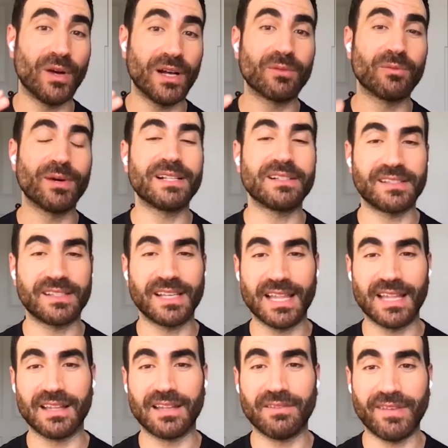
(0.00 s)
work well
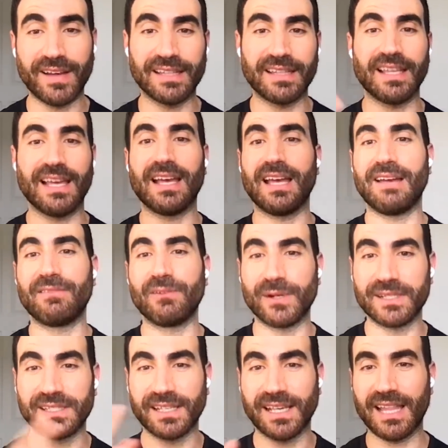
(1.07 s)
together, the fact that
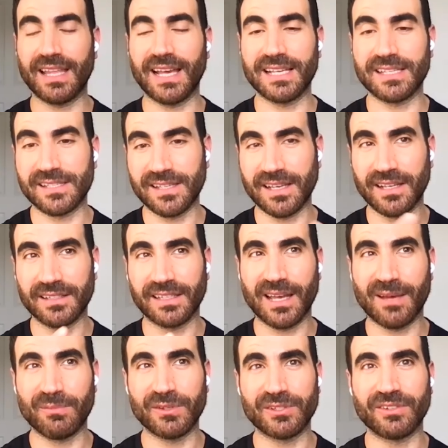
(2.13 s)
everyone together has a certain
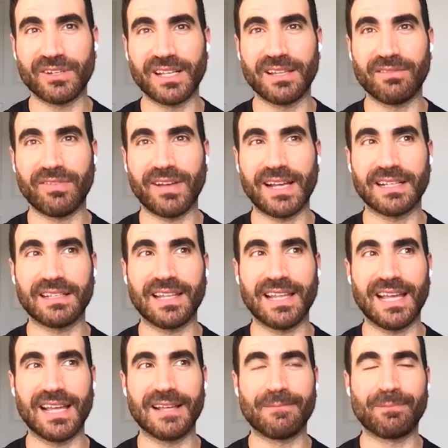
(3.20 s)
chemistry, the fact
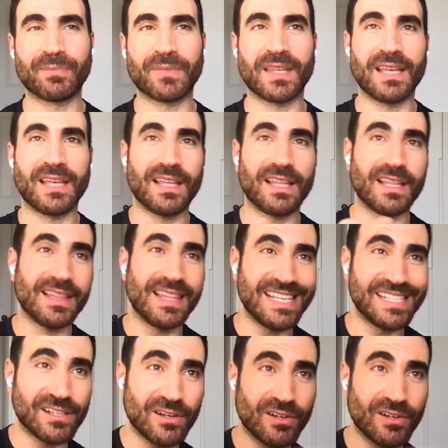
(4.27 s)
that this